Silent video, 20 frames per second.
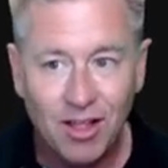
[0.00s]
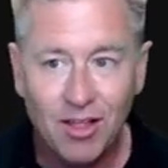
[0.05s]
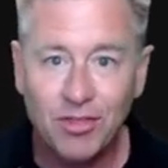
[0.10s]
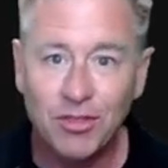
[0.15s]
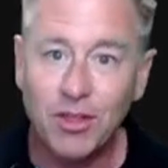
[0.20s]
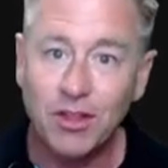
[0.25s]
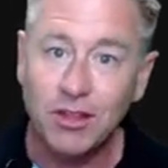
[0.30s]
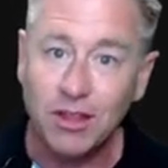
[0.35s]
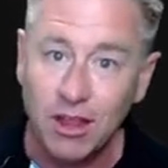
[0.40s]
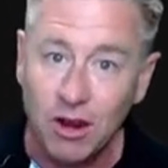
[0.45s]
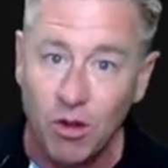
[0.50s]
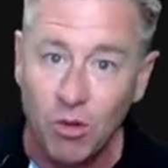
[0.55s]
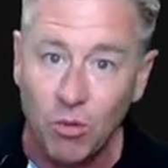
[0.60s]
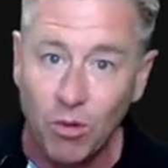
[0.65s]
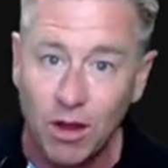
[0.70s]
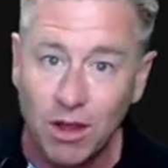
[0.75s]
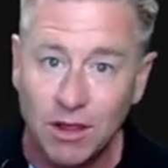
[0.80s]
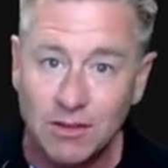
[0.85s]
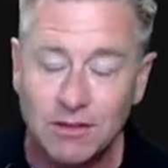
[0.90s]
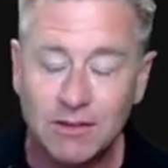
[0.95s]
The little
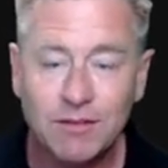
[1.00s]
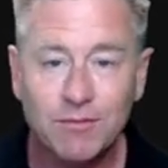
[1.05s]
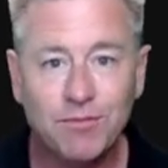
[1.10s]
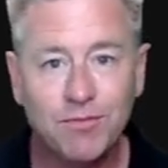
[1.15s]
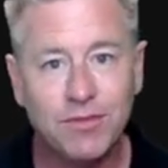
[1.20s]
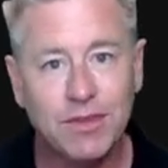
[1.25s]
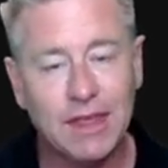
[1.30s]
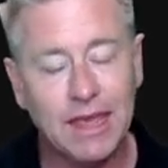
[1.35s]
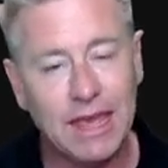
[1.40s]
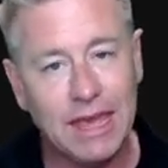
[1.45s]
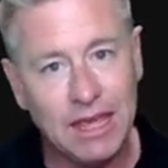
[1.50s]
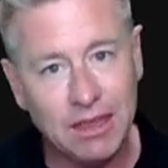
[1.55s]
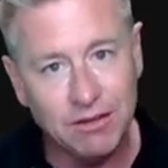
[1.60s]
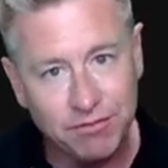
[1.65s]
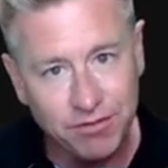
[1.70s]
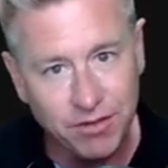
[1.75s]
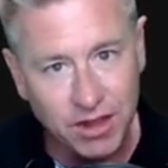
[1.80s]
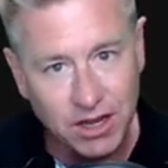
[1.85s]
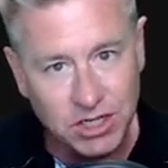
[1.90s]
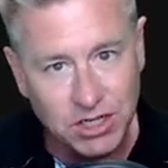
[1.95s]
ones,
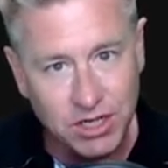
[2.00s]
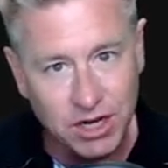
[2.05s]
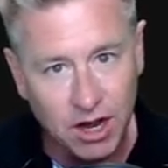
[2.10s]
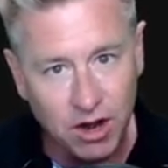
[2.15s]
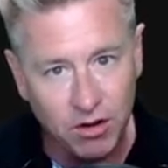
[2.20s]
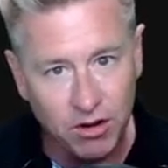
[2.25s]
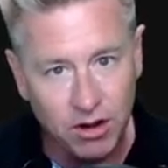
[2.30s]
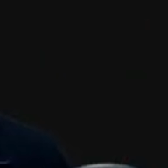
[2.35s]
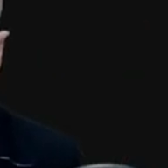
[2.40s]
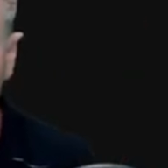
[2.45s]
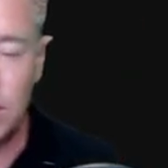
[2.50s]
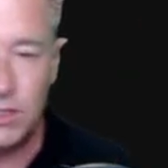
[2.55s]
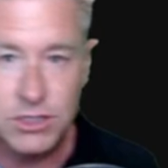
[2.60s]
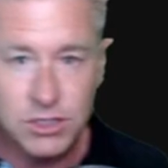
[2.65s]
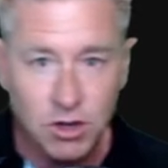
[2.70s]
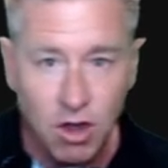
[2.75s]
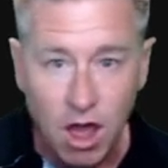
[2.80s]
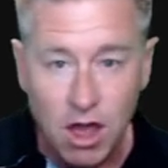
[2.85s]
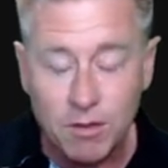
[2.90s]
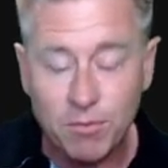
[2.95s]
inflationary. And
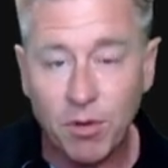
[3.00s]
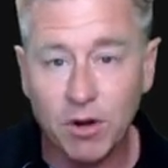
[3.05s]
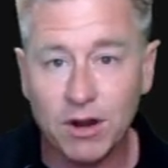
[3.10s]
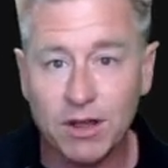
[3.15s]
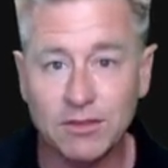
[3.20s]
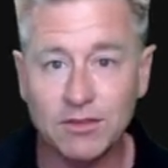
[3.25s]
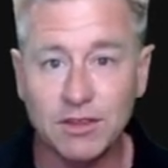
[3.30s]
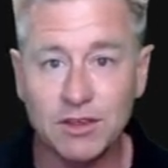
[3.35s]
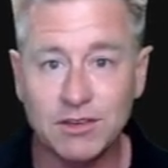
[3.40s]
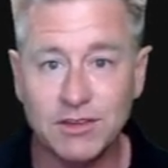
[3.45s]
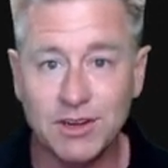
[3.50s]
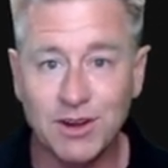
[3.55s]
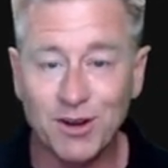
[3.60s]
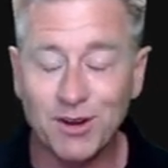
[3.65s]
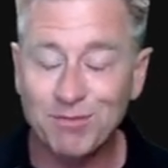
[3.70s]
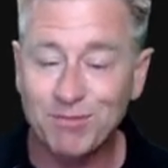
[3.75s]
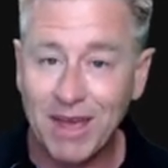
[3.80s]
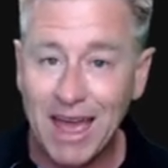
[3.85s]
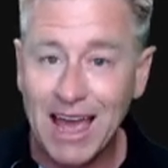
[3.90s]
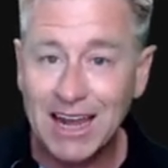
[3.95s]
stock market this
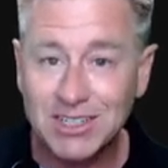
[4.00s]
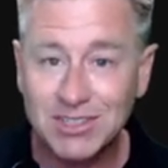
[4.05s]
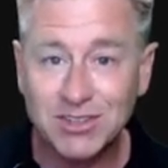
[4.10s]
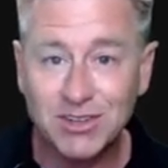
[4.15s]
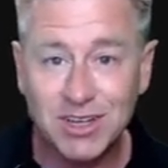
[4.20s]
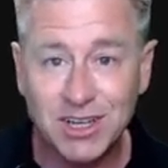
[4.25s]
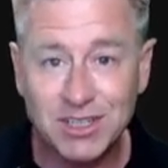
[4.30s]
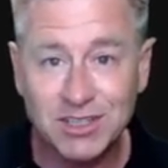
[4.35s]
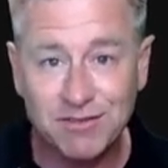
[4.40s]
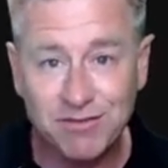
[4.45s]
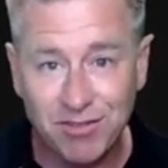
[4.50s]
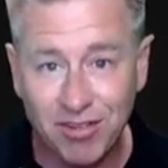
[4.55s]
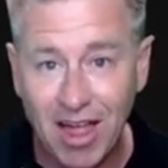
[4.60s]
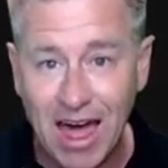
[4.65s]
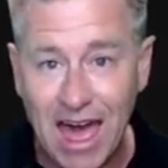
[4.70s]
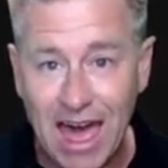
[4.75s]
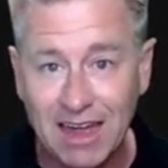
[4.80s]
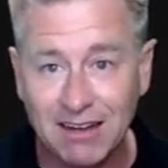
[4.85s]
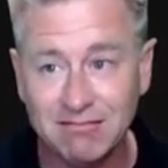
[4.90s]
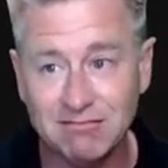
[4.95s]
year, actually it's
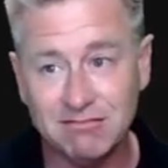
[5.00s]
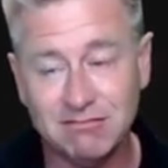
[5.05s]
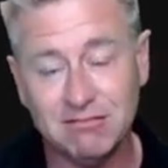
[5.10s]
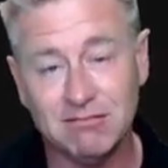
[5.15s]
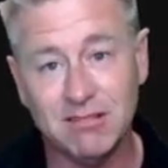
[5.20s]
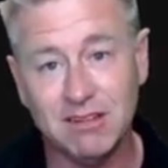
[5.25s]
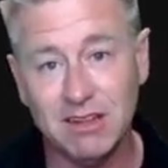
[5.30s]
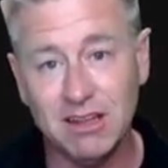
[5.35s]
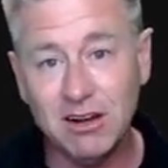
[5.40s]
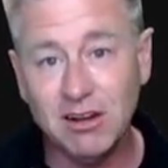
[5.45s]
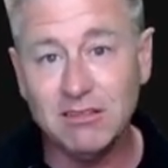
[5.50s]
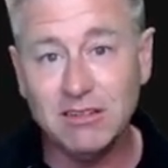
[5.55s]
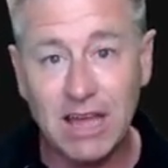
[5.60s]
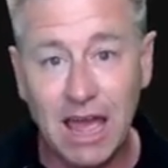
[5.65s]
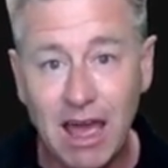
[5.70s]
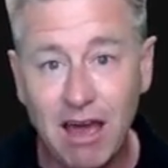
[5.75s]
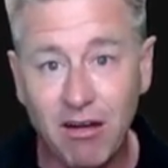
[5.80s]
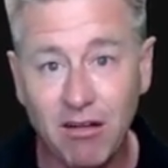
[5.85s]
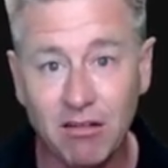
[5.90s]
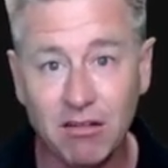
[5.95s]
flat, a little
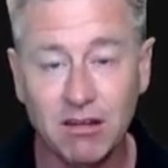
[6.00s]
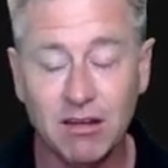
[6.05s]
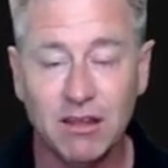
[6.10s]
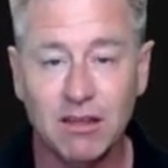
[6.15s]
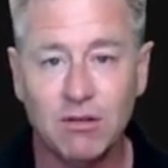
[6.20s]
down.